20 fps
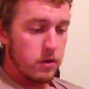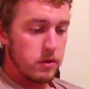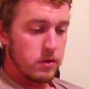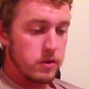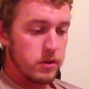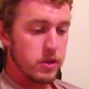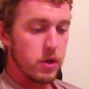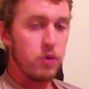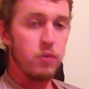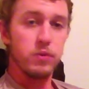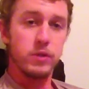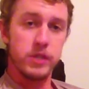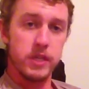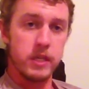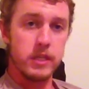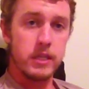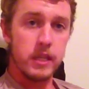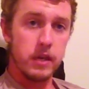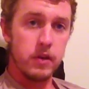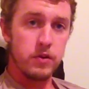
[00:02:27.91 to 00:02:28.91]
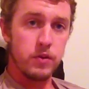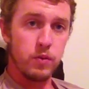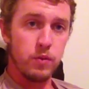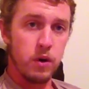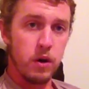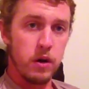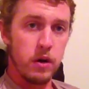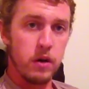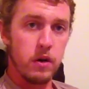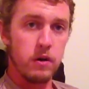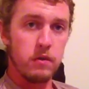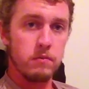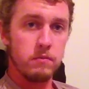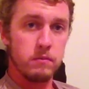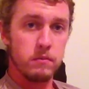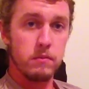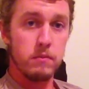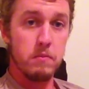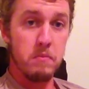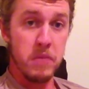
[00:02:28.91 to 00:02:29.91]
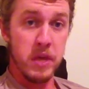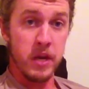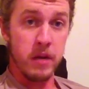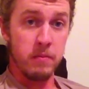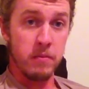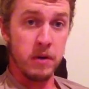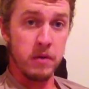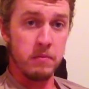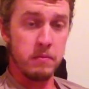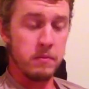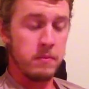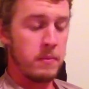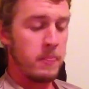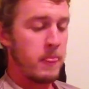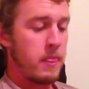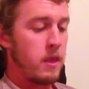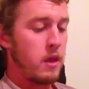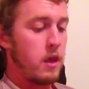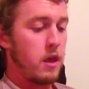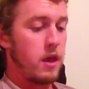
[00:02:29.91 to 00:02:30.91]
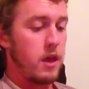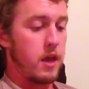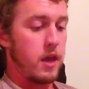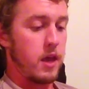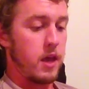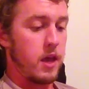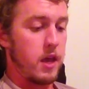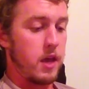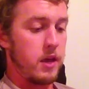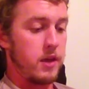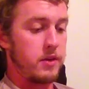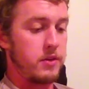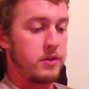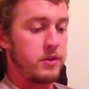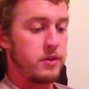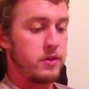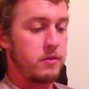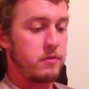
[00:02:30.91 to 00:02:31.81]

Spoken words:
so 6 liters of water minimum, and